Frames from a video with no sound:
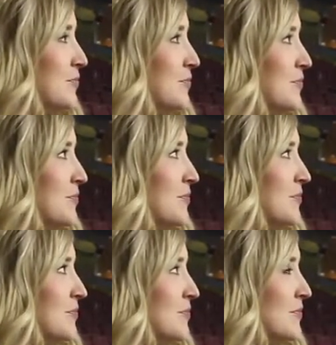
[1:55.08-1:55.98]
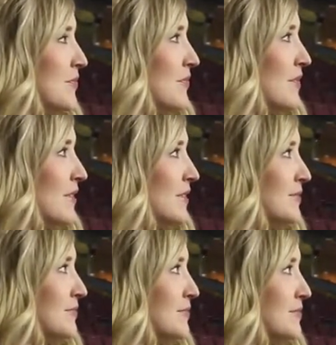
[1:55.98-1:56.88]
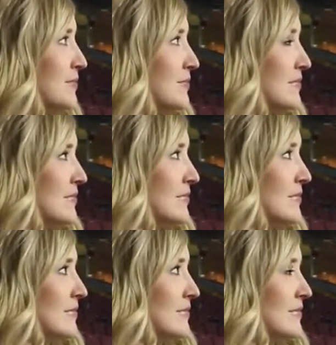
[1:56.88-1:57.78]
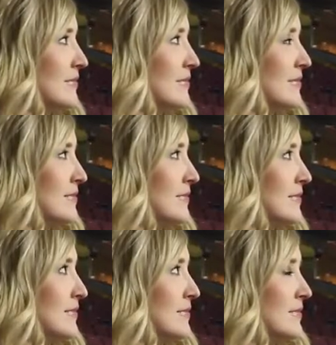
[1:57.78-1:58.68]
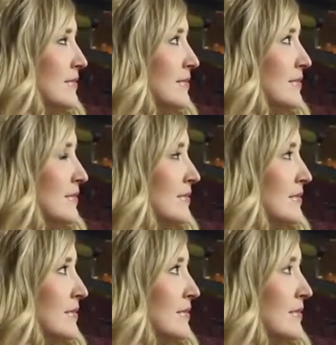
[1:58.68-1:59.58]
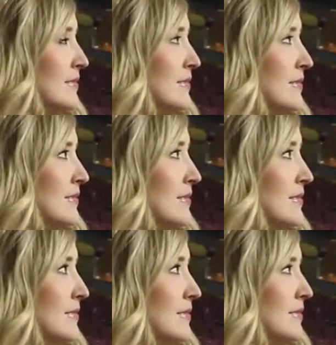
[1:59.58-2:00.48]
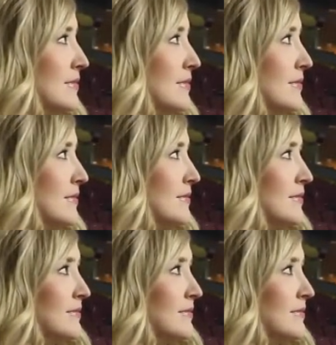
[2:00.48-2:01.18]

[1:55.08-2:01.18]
This person isn't speaking.